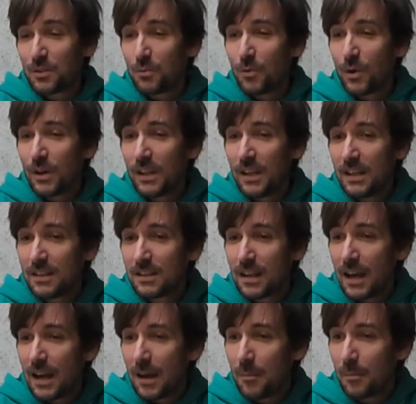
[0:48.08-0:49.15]
One is
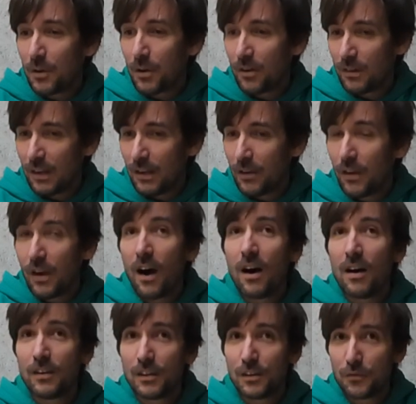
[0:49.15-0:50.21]
I'm currently on the
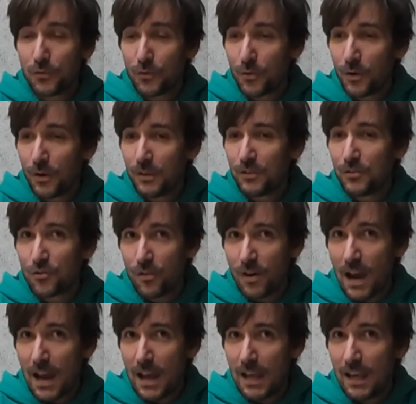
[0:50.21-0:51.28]
hunt for
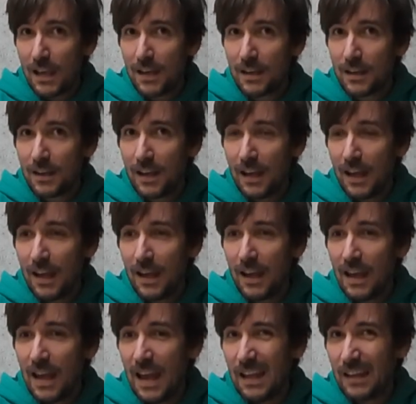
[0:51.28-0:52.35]
dry
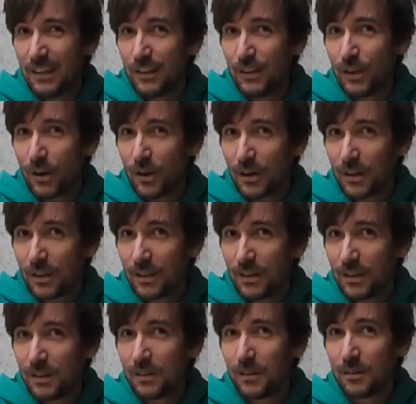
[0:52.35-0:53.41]
and dark
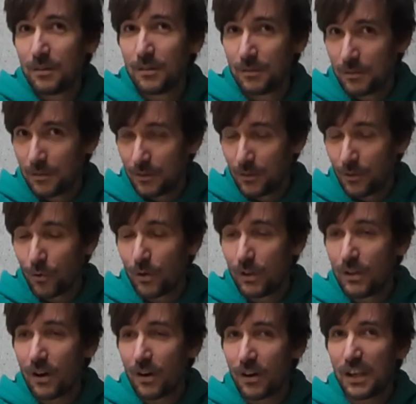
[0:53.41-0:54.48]
or
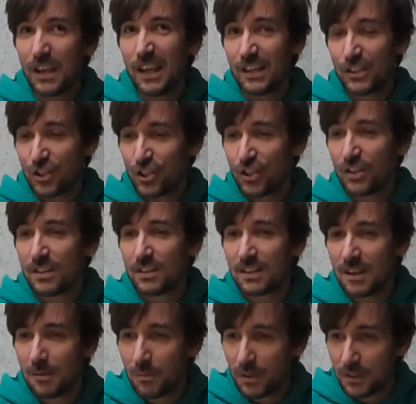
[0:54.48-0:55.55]
darkish
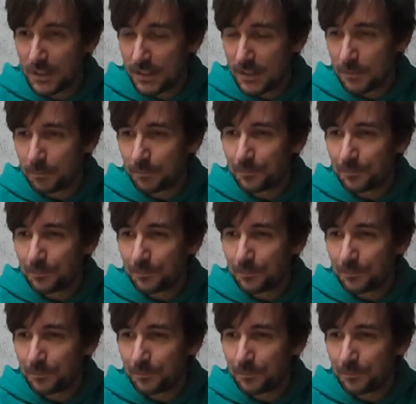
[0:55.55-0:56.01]
cymbals.